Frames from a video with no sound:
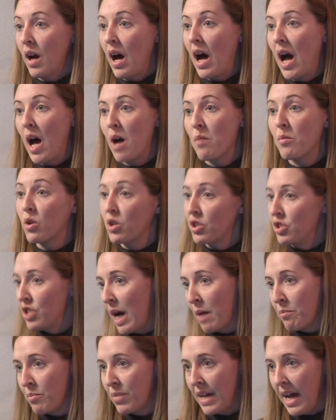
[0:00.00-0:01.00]
um, or
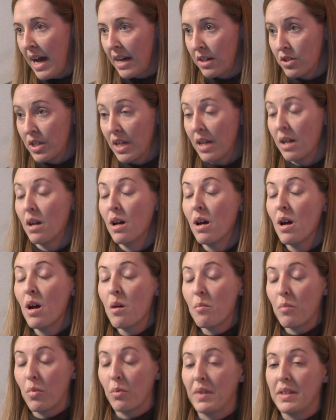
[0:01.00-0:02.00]
job protection.
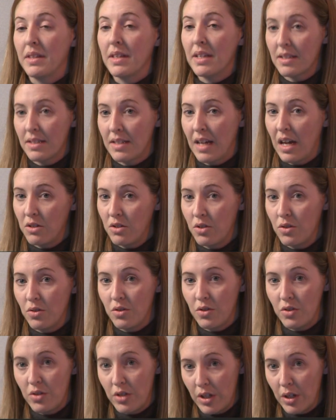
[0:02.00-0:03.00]
But what these
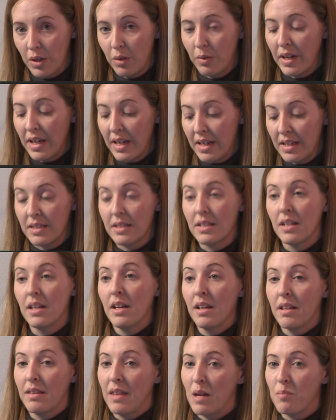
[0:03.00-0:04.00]
statutes do is
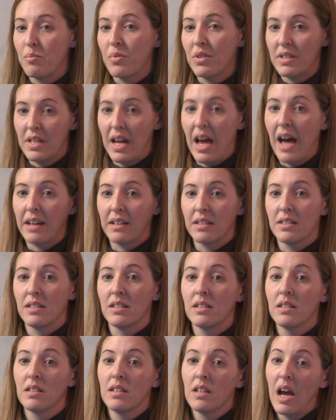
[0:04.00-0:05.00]
they protect
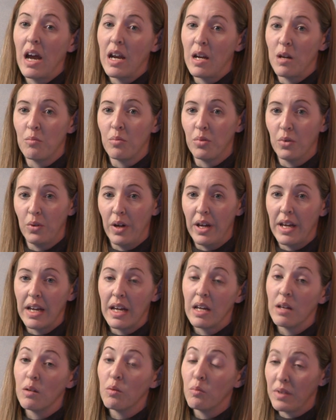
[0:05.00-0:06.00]
an
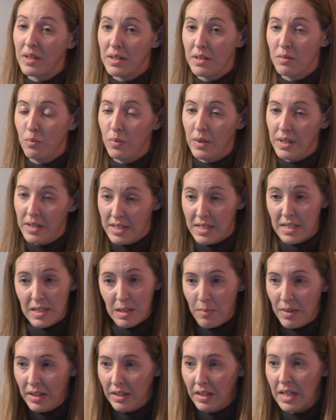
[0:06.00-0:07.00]
employee with, with a
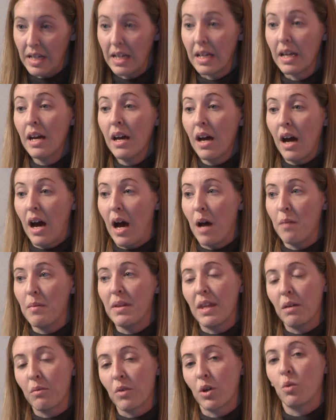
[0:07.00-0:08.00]
disability um,
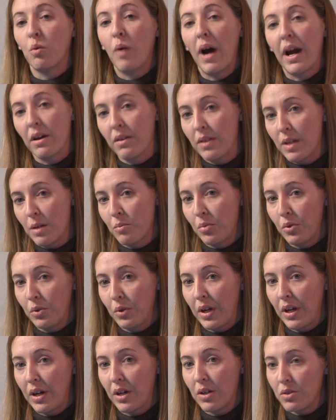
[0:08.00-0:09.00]
and they require the
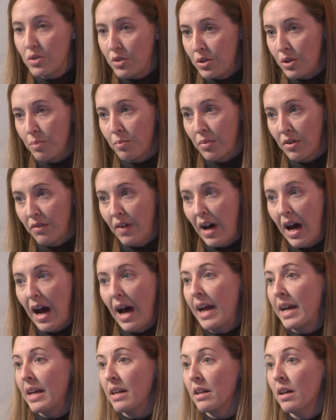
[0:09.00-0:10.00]
employer to
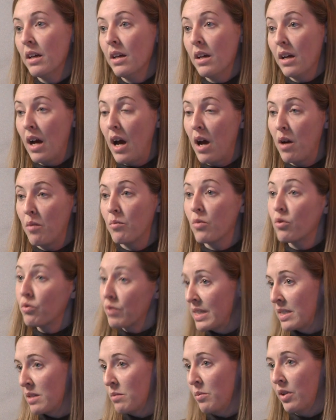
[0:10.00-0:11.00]
provide um,
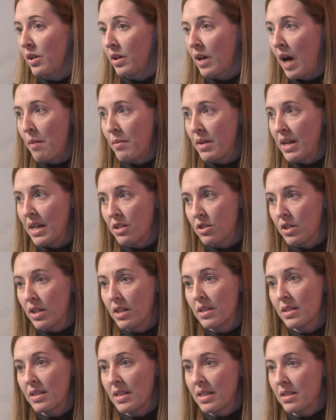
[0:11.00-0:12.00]
reasonable
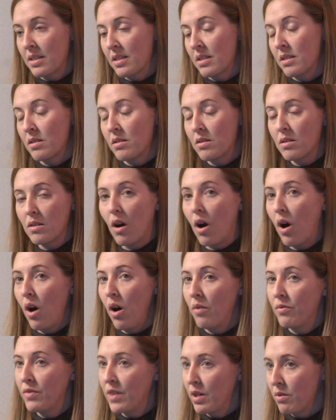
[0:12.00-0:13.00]
accommodations. It's
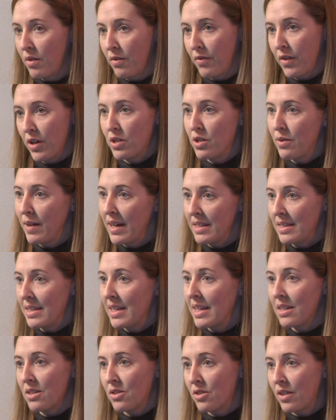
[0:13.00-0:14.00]
often referred to as
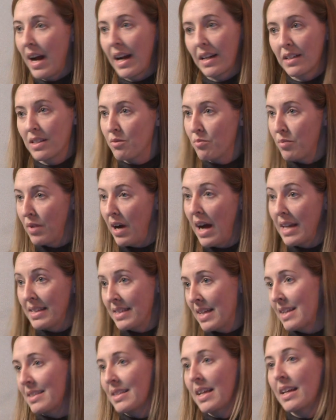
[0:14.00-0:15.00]
the interactive
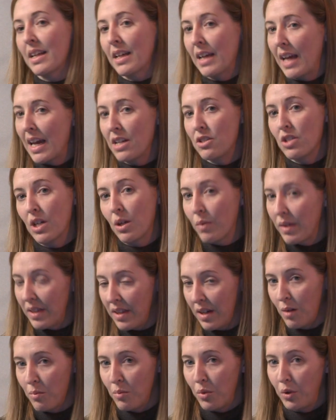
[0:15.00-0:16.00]
process and engaging
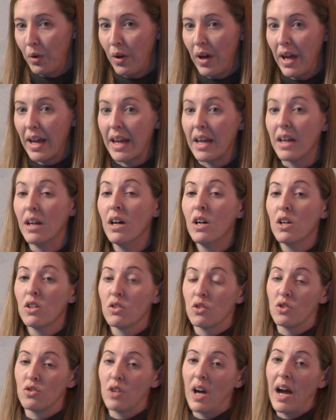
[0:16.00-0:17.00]
with an employee
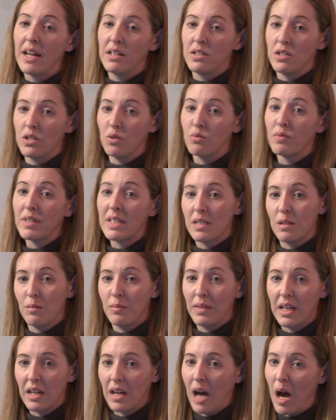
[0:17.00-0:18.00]
to try to
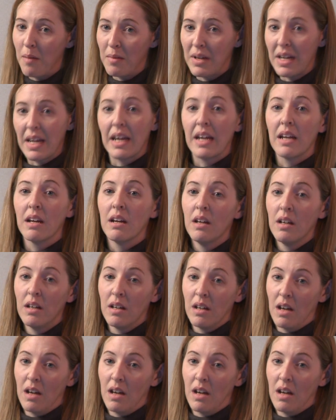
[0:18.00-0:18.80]
reasonably accommodate